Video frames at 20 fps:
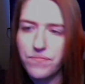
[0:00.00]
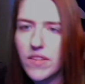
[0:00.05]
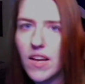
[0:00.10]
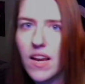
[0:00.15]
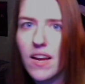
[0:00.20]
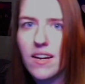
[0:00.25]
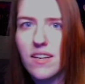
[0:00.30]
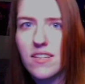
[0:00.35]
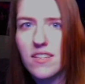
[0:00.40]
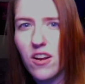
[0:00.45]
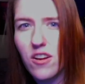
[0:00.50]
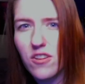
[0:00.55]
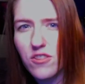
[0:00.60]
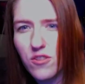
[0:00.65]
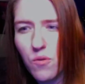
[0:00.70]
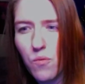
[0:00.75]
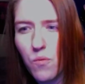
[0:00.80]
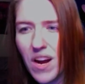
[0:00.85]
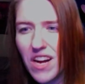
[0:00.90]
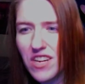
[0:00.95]
also
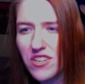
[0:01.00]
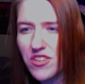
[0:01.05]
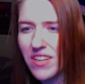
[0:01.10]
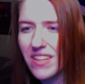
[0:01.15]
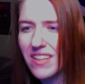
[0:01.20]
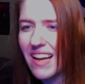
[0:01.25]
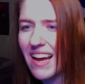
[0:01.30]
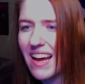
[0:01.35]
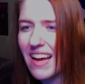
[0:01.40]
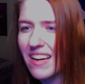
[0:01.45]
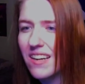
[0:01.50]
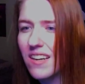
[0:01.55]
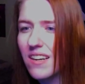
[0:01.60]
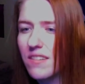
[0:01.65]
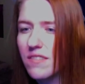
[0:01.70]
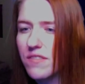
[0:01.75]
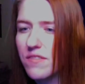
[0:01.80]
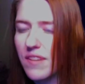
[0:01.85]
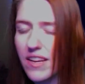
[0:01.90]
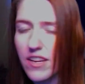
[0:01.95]
watch a lot of
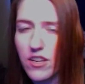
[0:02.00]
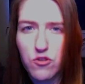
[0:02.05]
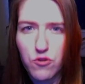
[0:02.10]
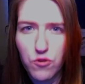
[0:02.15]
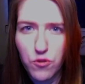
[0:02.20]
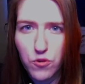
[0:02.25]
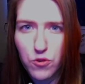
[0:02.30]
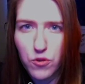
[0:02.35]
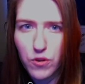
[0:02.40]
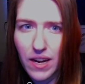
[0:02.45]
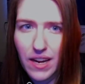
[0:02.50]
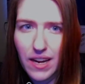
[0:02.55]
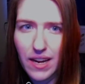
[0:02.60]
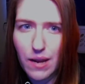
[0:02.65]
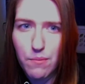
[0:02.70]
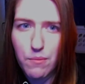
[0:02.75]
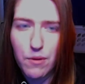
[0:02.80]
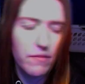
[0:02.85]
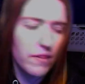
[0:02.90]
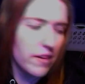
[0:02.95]
true crime
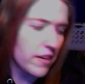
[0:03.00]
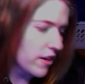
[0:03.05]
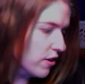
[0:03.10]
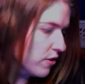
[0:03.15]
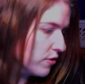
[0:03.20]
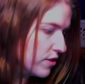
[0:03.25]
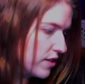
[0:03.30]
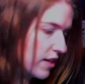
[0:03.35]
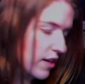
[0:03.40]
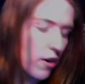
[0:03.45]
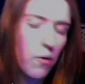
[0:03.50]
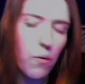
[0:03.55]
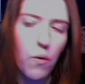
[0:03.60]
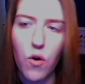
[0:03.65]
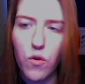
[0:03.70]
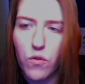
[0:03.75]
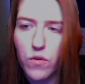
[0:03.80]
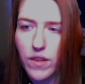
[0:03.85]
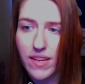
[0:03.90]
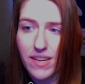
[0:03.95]
videos that go over
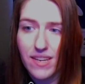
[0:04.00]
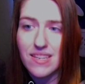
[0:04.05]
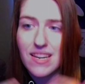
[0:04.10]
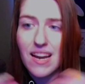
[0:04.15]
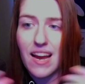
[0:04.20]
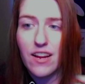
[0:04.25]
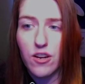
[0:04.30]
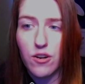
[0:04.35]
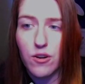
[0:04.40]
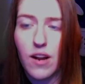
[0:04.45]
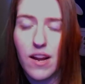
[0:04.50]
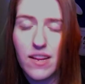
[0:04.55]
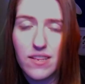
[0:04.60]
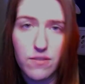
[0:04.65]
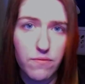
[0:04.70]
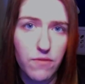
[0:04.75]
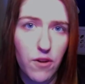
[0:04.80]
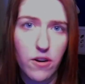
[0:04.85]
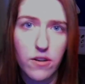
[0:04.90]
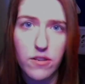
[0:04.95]
the entire, as
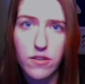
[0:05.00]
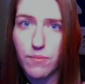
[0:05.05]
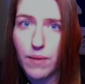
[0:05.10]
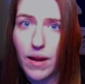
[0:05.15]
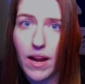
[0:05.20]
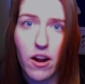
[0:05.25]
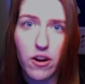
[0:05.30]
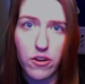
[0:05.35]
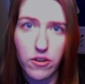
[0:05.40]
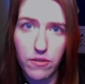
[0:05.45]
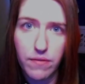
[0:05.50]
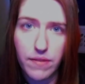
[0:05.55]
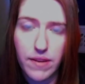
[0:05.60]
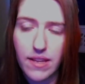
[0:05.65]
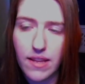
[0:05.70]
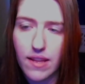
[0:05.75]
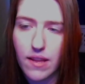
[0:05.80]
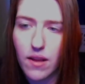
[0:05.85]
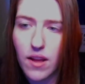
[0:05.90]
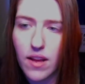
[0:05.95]
far as biography
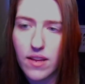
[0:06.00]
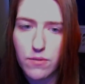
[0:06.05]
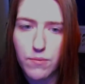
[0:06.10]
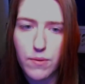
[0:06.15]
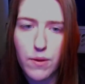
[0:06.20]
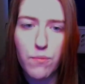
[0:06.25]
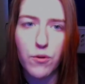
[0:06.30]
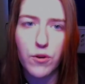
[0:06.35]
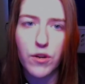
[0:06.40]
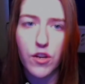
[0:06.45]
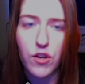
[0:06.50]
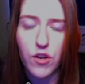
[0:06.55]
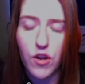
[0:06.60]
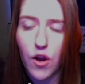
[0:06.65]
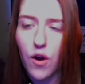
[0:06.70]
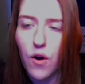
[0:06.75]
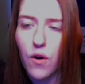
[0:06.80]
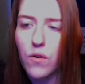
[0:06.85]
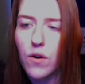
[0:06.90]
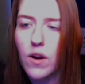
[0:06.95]
as people can
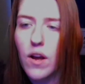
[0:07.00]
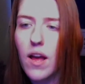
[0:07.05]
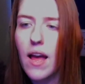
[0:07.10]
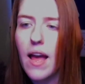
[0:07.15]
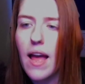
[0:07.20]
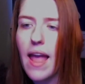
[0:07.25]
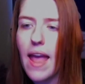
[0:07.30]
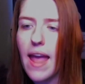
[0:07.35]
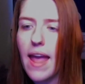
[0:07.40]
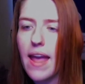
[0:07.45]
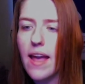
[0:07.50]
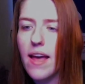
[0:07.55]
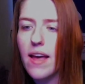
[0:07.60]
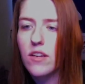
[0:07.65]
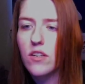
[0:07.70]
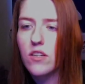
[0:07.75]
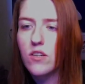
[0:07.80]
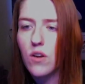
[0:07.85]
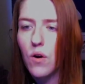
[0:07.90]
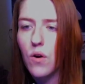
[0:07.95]
go.
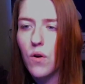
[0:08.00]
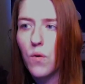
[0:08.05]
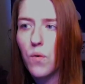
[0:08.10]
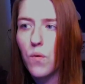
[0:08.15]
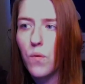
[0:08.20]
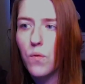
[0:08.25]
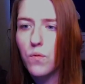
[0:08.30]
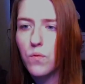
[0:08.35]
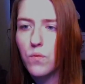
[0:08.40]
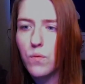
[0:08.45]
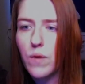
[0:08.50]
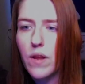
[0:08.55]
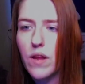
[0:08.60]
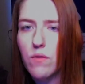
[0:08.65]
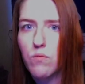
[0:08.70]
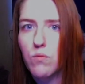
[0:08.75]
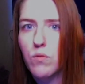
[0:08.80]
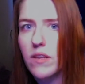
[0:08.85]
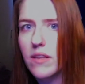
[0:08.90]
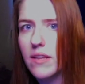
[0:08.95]
And it
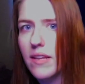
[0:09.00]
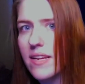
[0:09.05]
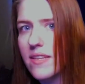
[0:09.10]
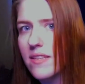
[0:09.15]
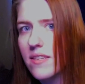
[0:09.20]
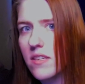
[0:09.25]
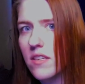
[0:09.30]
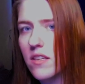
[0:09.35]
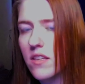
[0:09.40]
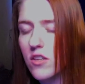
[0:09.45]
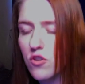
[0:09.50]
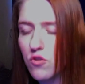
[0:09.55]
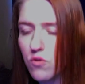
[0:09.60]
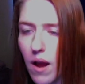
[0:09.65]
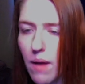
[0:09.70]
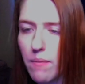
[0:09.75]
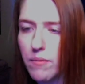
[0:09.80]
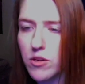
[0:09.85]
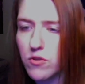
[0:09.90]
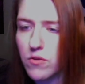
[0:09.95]
relates to the trauma
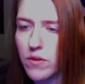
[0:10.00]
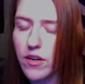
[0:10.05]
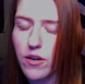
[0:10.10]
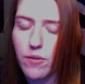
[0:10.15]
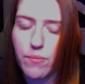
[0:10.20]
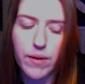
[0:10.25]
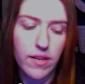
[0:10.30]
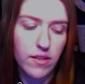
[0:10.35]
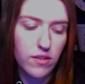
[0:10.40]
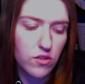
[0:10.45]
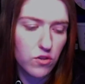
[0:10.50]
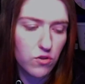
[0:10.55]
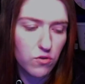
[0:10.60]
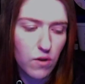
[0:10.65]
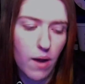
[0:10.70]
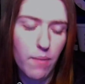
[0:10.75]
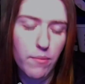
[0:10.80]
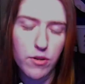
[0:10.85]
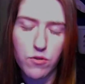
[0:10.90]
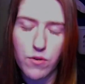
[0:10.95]
trigger, because the
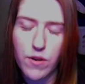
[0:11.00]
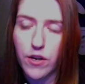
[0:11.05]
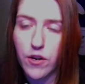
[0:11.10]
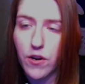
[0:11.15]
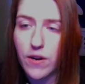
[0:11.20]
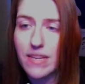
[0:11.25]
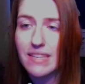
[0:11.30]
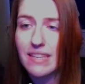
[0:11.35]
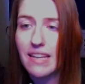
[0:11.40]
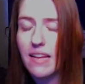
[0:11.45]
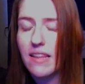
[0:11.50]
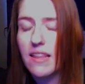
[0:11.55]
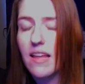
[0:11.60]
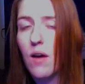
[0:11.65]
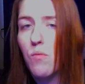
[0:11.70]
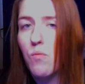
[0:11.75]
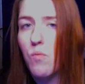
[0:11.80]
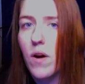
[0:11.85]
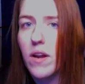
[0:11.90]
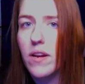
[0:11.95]
trauma trigger is like that
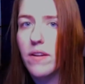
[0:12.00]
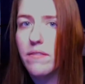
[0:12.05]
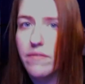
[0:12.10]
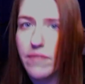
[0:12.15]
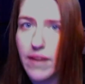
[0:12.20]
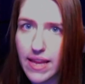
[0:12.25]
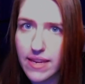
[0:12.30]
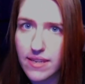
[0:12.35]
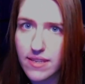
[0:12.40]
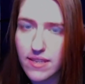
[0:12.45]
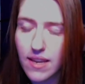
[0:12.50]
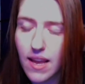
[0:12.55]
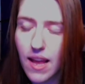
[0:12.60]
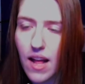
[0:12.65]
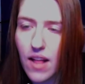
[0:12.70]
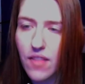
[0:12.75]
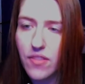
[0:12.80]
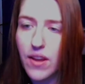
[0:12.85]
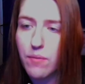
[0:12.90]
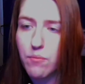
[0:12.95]
one event
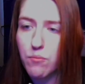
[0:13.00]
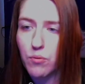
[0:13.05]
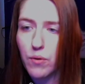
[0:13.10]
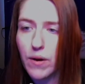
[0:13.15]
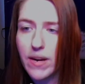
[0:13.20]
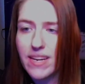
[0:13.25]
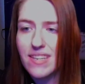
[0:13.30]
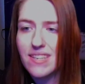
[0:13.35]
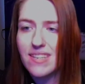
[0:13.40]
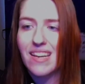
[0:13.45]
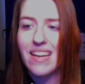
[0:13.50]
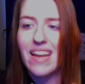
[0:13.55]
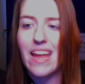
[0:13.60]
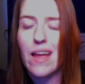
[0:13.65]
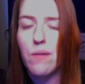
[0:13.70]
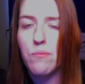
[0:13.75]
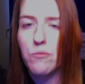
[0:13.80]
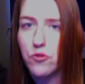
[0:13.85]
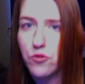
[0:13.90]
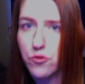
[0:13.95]
that breaks the
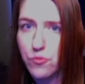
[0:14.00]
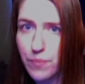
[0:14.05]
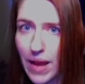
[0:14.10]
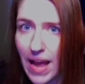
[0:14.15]
camel's back